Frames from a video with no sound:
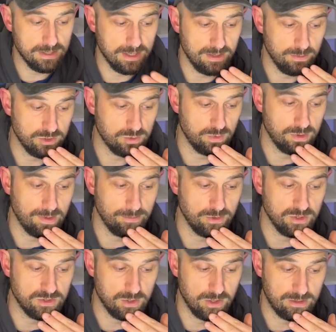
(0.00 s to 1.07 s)
which I'm going
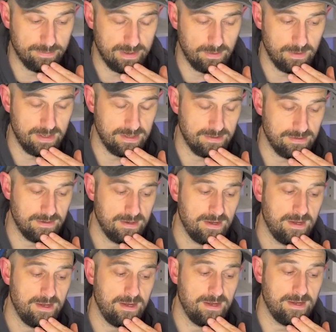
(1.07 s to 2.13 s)
to talk about in
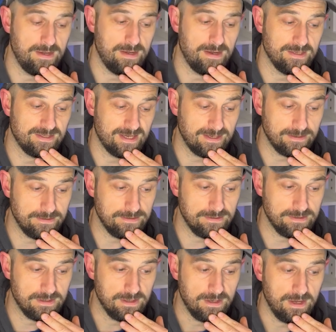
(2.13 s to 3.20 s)
a
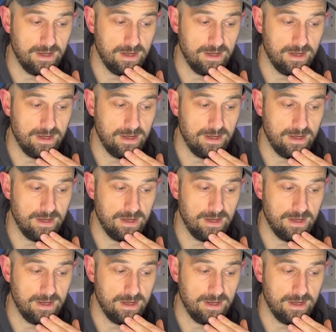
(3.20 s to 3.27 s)
second,